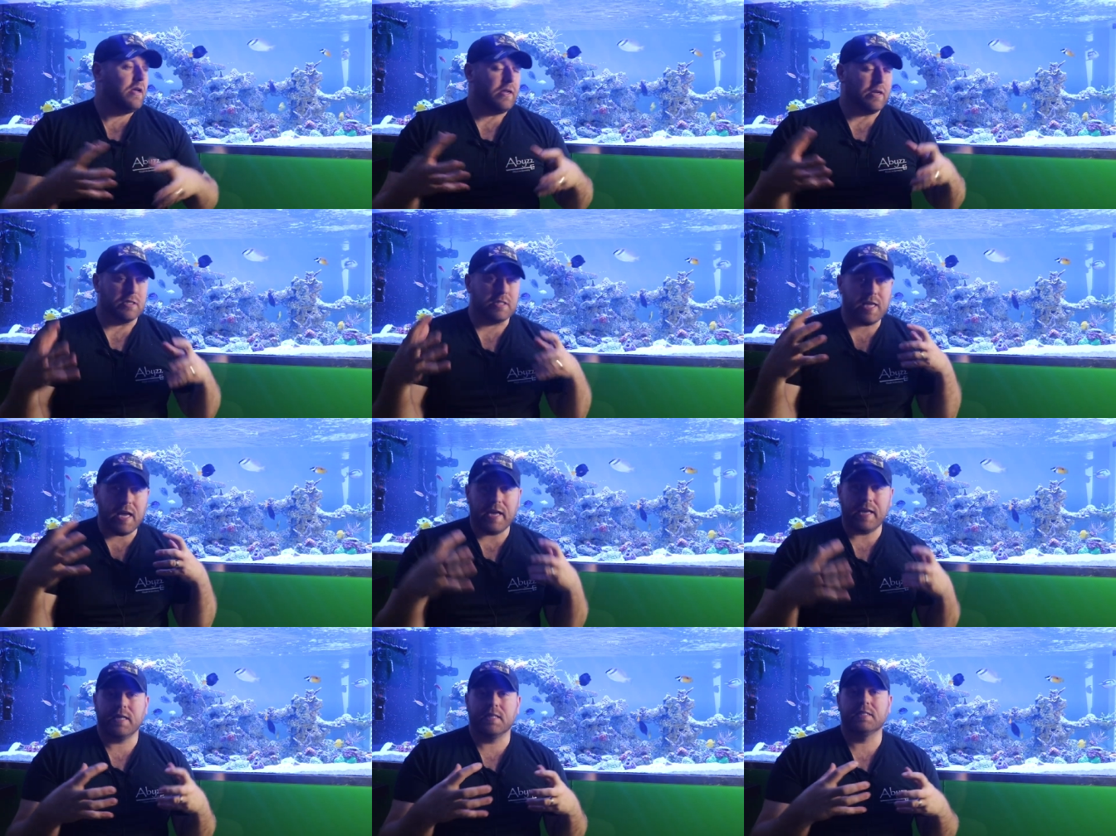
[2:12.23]
your
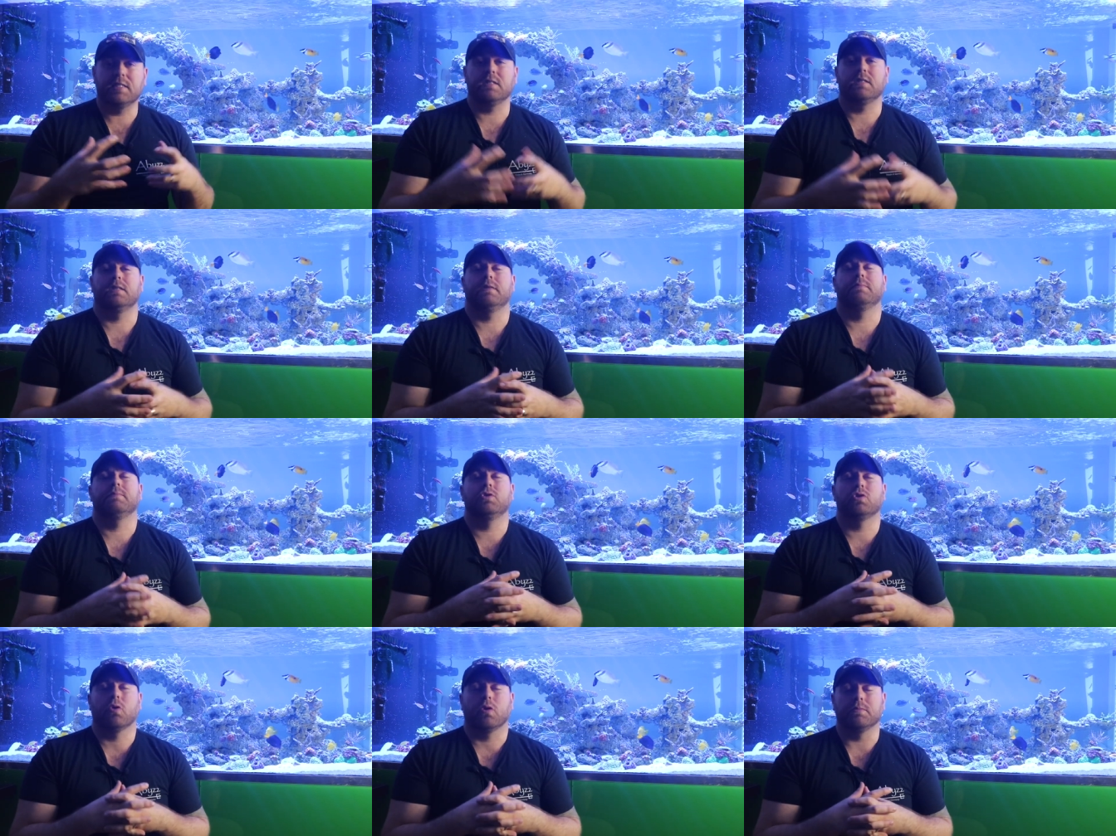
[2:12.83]
tank is uh,
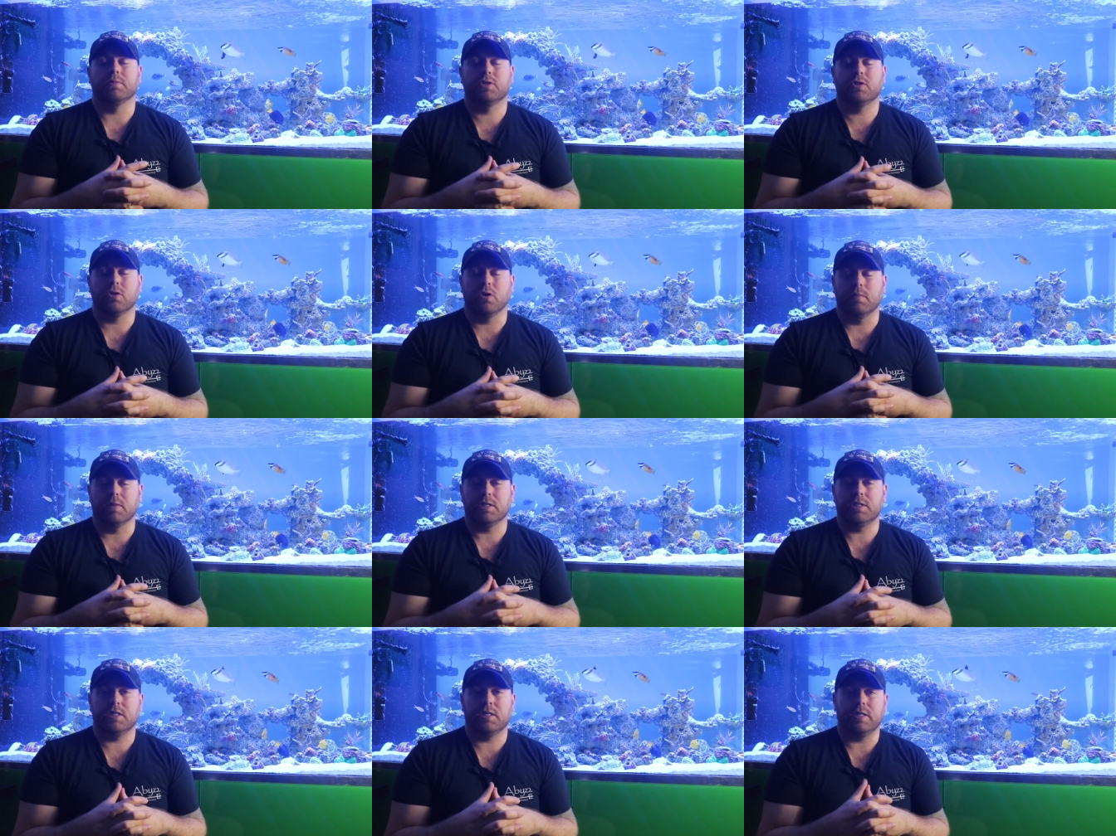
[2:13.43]
absorbed so
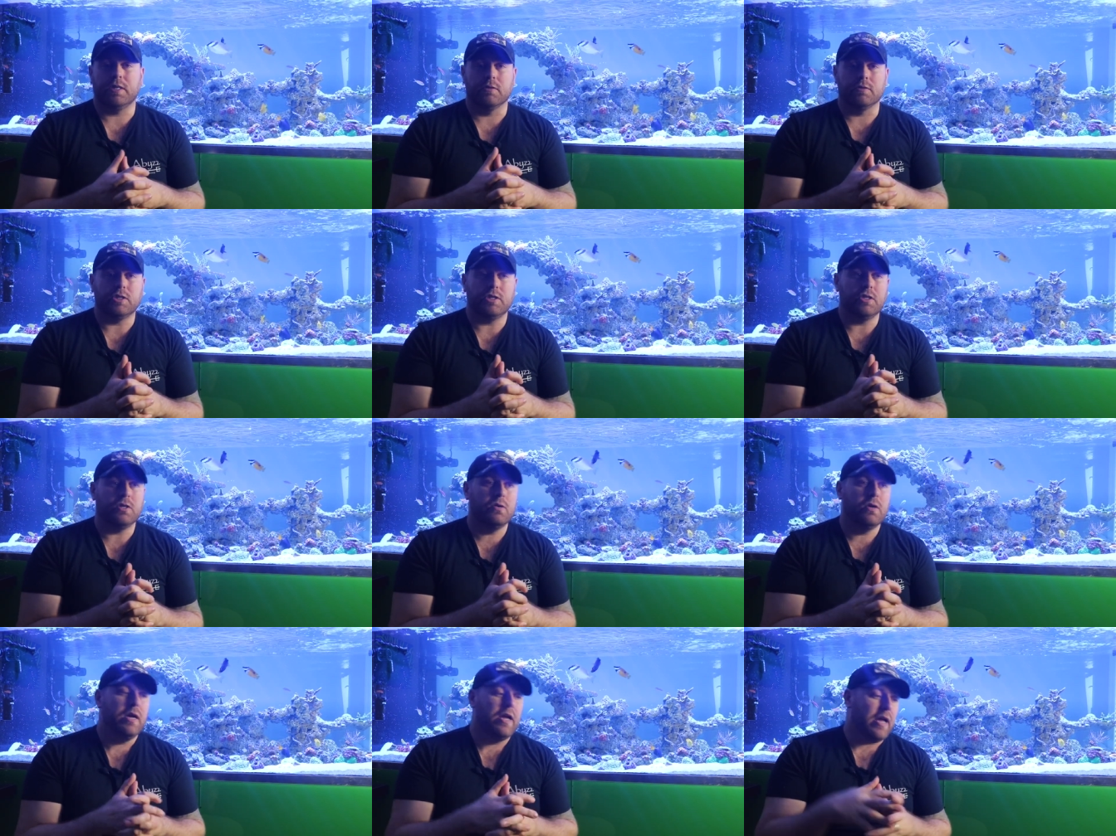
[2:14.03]
much
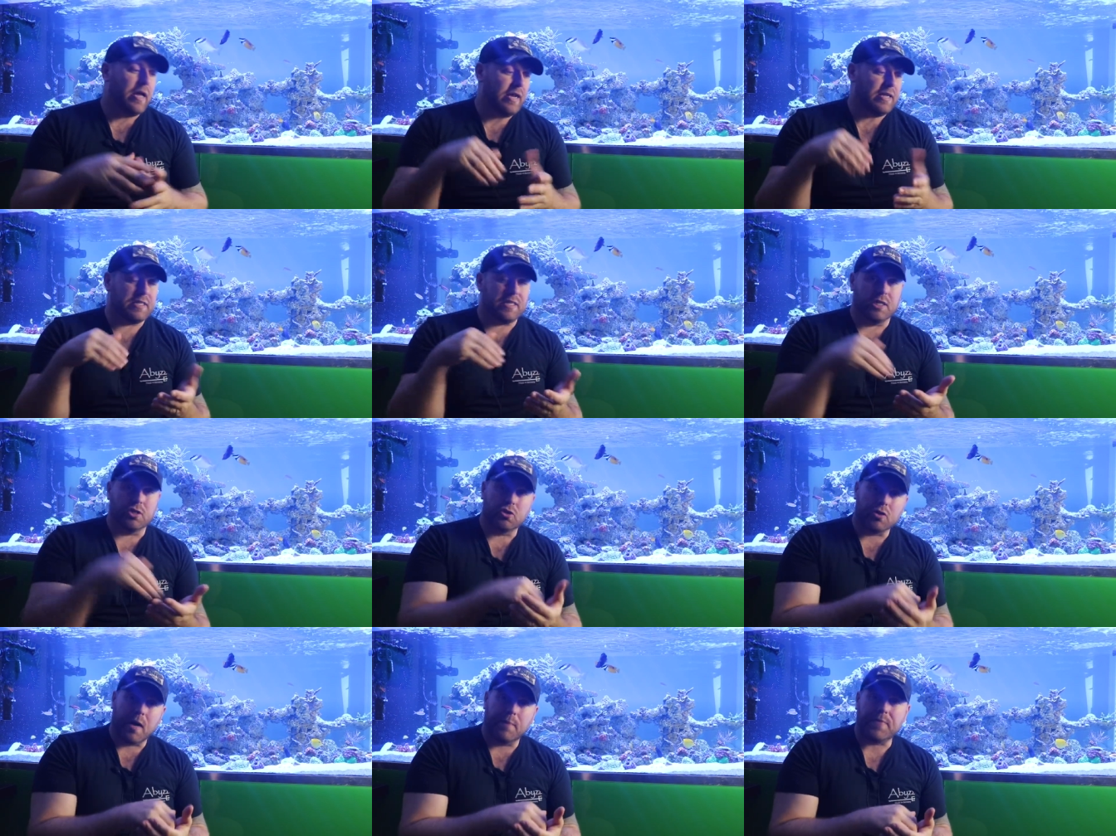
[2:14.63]
CO2 and it's
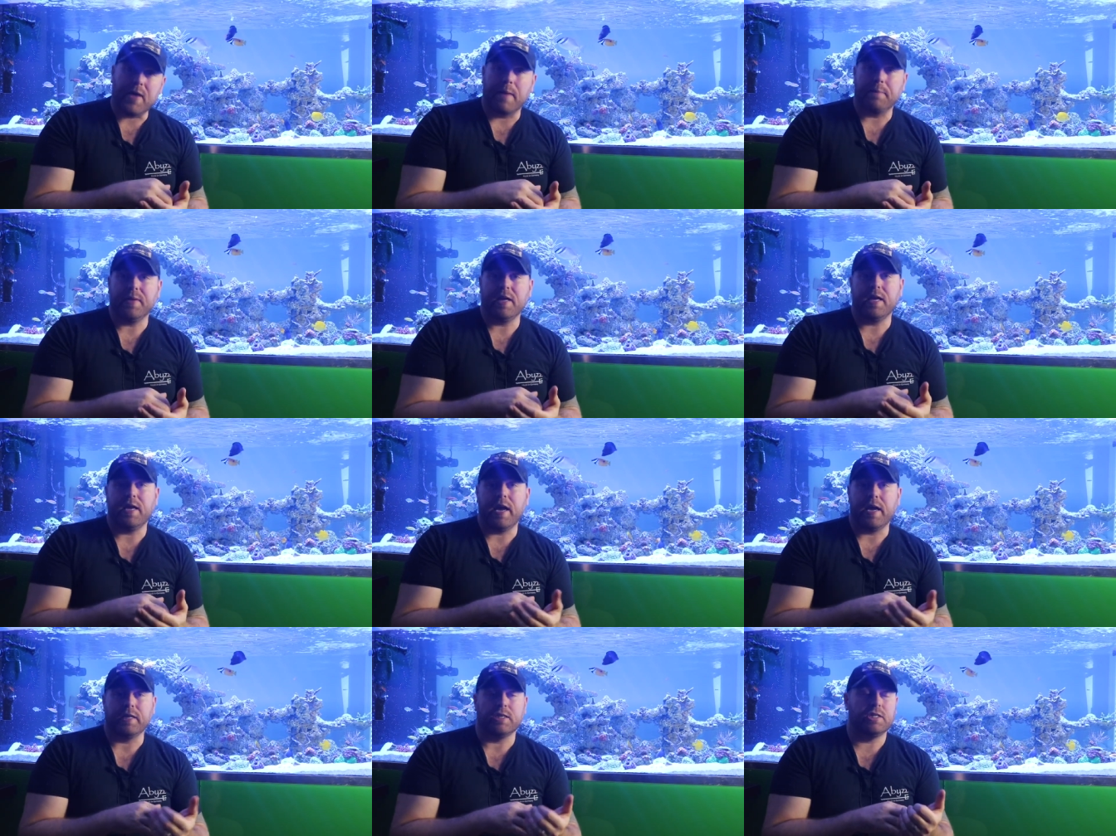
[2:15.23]
going to drop that
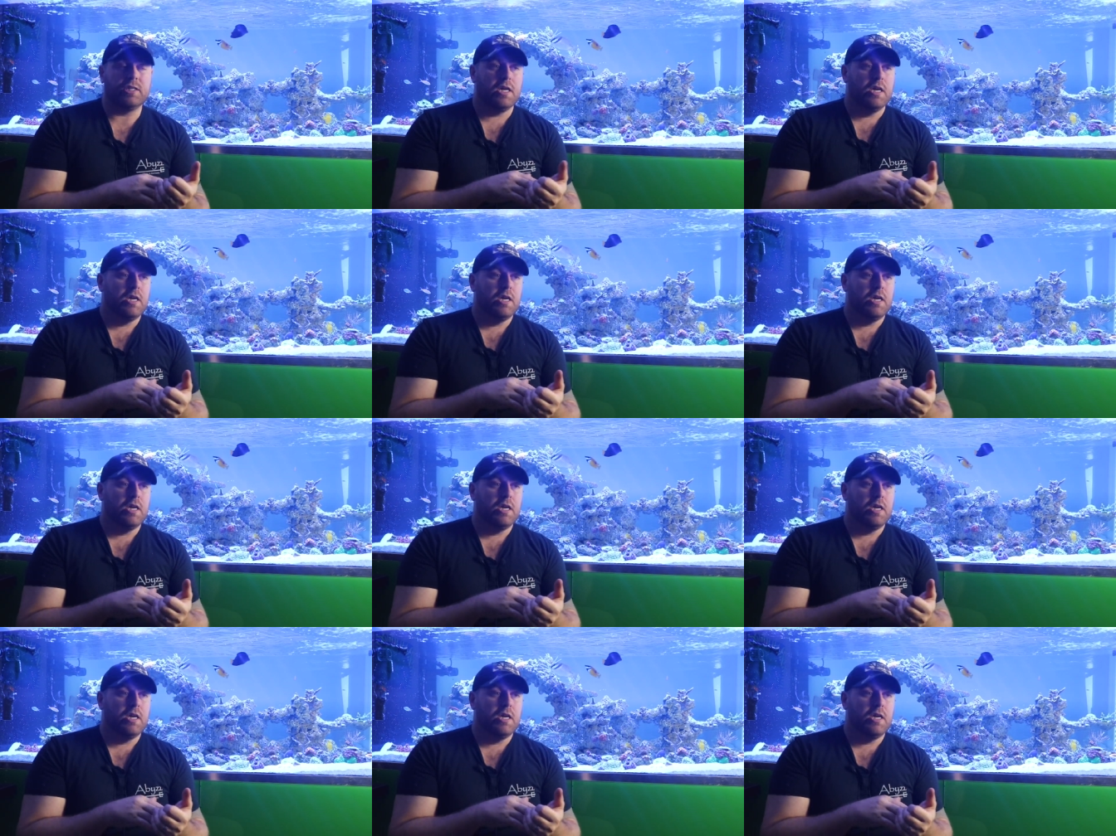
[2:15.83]
pH.